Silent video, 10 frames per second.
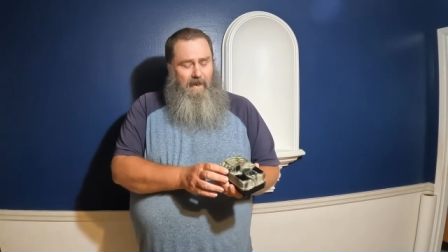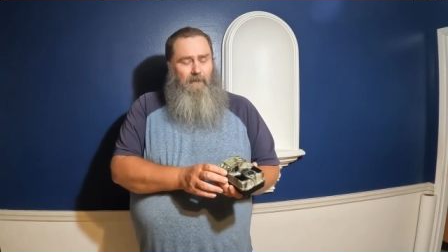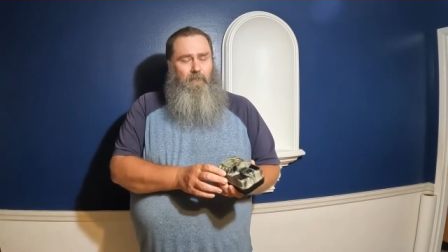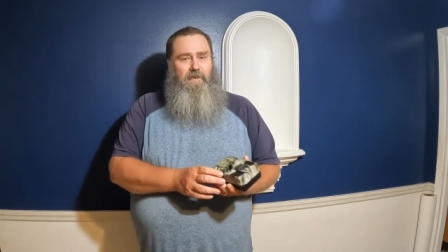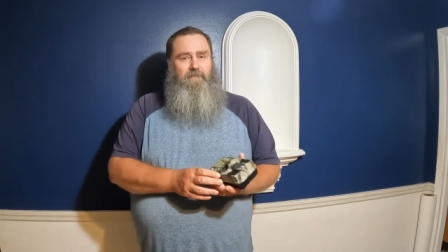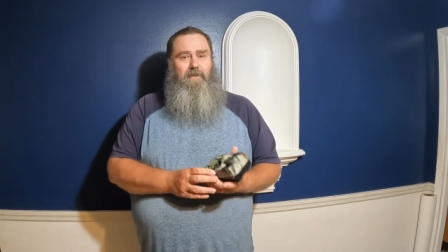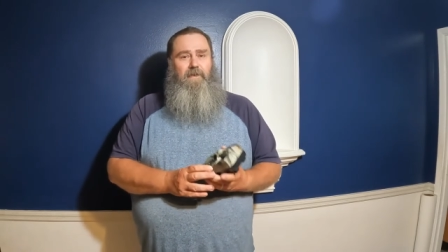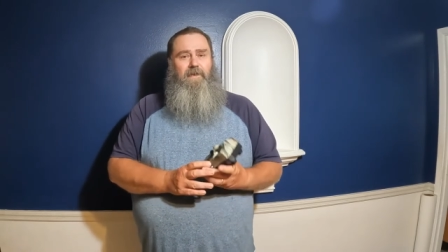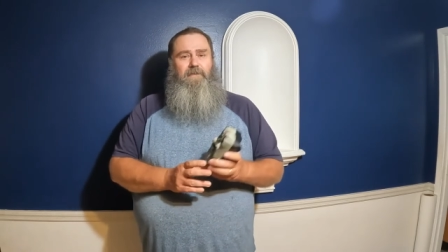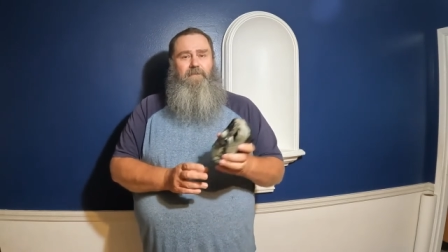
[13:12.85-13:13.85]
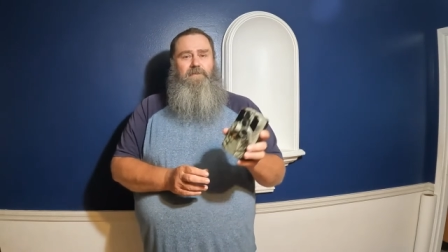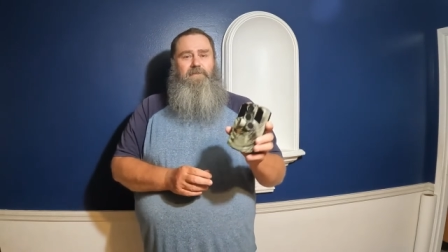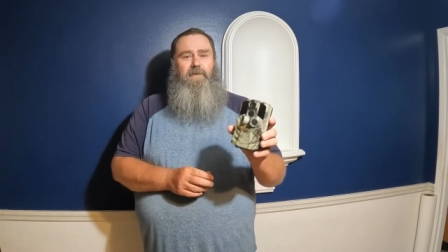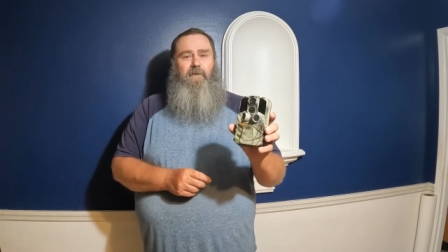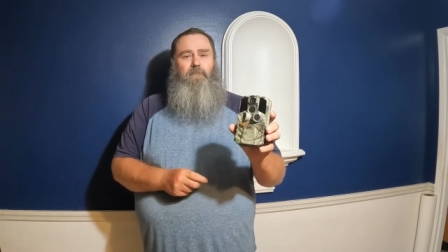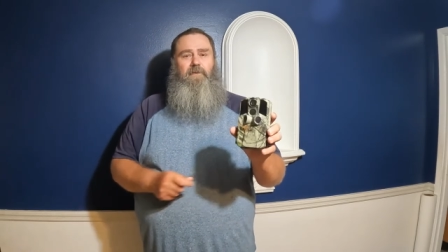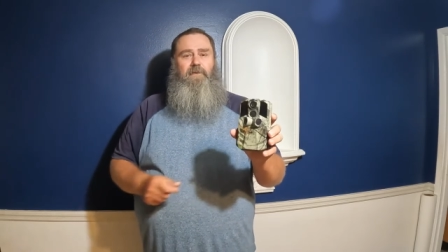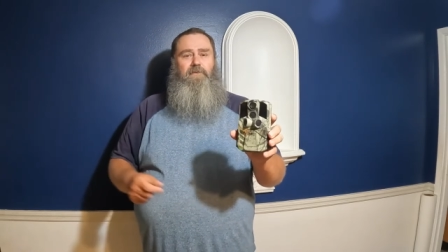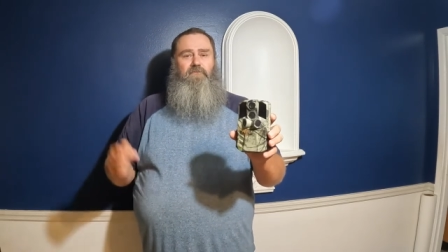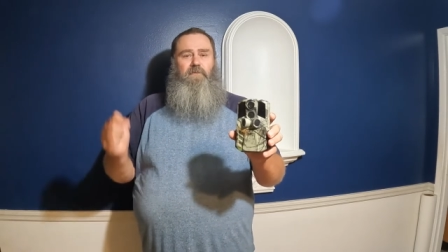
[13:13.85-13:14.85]
I will leave a link to this camera
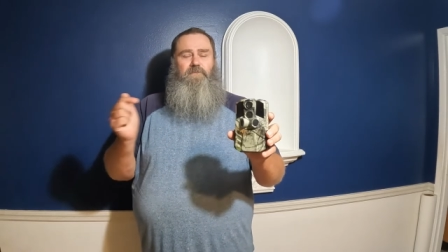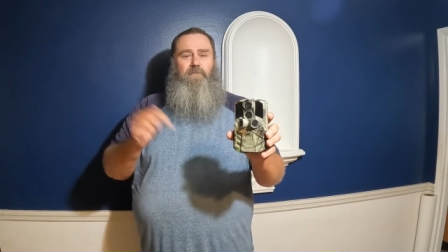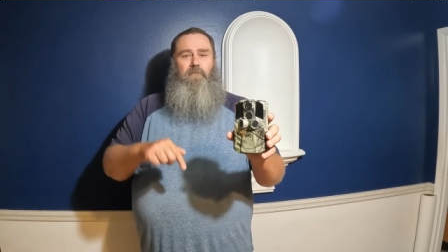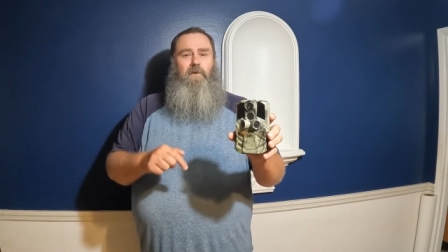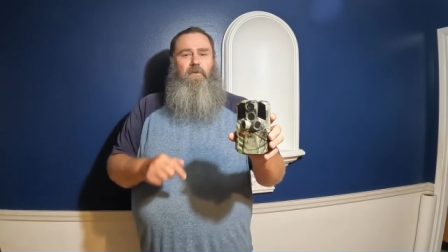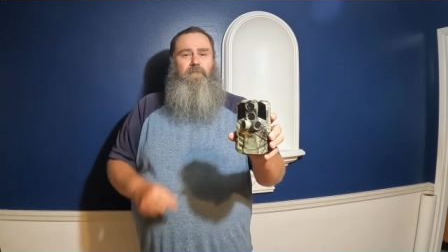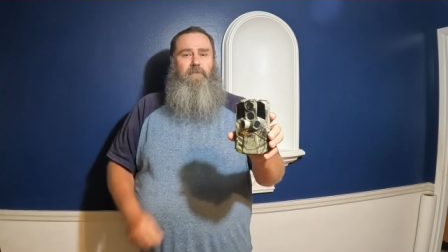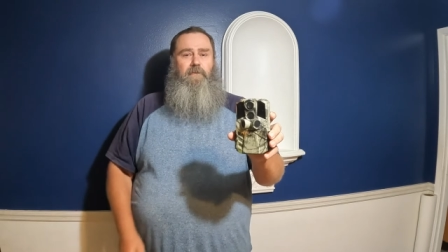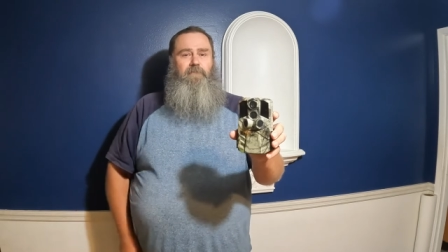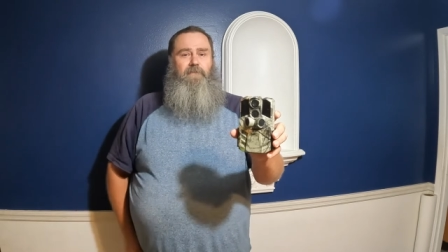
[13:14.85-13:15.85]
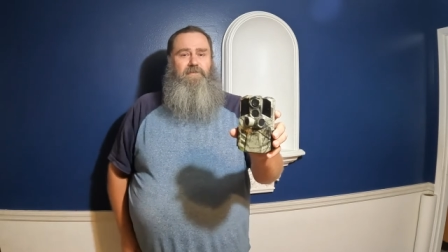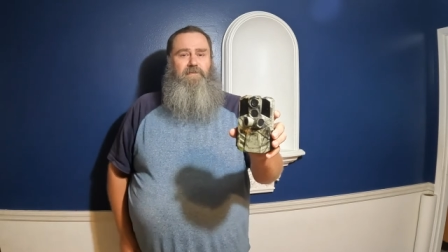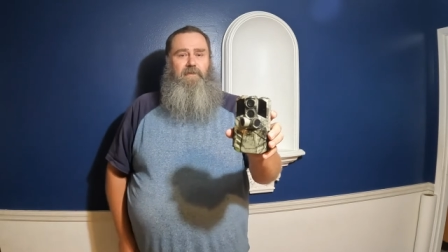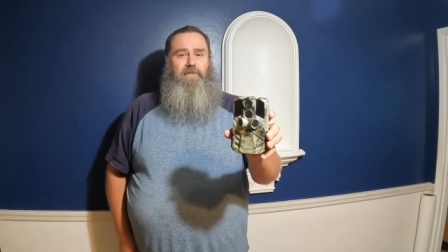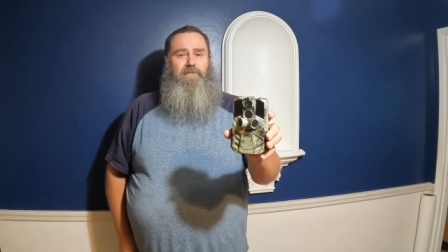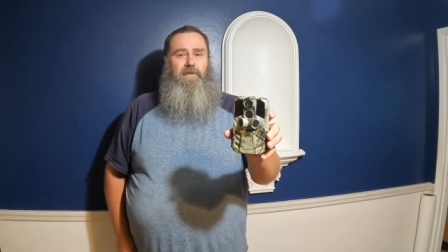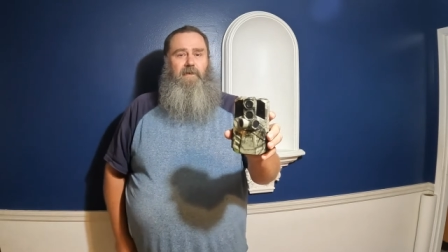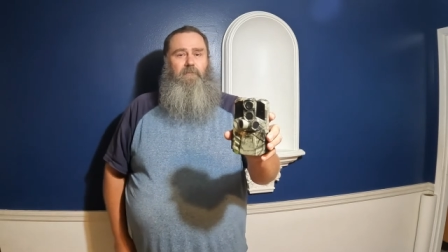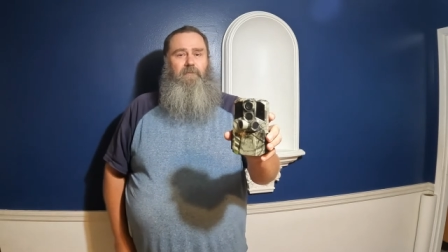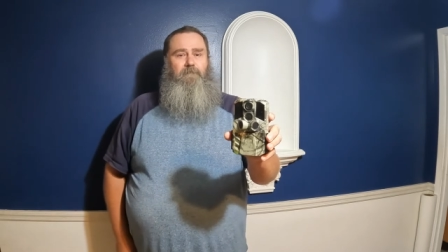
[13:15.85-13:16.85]
in the description below if you're interested in this
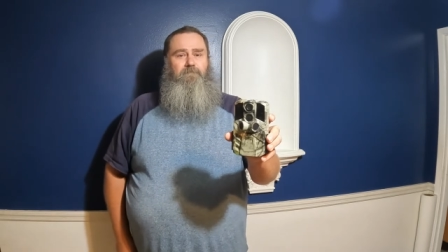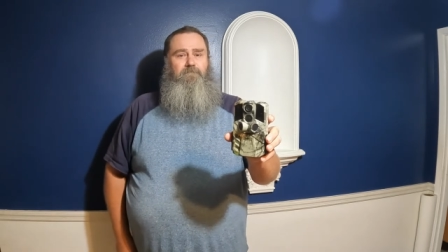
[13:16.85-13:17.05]
camera.